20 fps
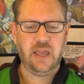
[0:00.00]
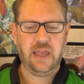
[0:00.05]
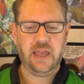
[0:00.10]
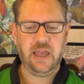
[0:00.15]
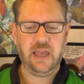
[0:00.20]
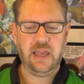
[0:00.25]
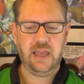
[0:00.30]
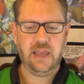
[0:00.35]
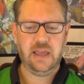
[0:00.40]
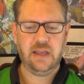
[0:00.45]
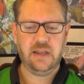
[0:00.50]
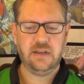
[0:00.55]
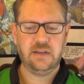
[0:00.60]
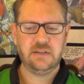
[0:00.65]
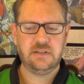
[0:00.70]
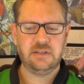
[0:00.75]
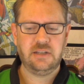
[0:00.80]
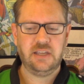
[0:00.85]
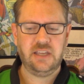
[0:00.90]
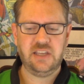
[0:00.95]

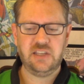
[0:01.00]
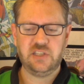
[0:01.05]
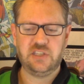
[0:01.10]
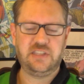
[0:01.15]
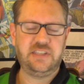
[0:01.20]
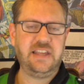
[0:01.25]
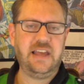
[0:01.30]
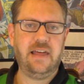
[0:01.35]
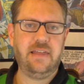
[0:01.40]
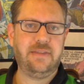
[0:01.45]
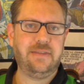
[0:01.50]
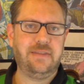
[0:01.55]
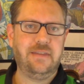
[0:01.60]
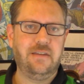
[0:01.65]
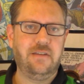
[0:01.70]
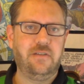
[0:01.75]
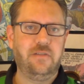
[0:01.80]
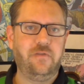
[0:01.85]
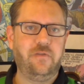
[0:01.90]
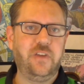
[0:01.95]
and his death
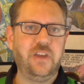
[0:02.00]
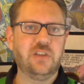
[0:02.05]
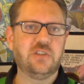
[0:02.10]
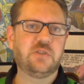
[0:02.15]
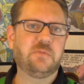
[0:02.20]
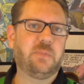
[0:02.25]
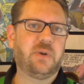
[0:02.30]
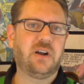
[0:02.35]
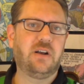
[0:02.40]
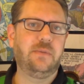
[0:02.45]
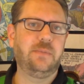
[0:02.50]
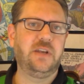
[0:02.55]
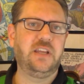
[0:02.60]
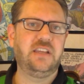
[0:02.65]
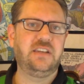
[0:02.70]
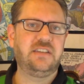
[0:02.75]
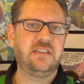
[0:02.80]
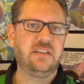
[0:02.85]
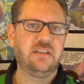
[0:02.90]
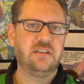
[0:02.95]
feels
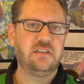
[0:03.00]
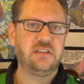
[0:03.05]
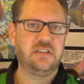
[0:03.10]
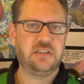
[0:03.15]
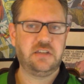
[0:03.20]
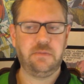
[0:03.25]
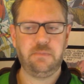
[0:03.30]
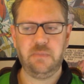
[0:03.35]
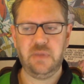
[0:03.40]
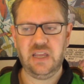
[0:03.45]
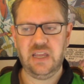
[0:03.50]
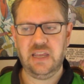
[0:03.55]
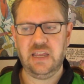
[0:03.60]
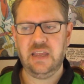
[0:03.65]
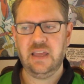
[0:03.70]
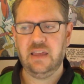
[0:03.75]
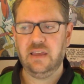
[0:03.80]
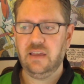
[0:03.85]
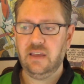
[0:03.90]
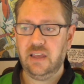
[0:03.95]
permanent to me,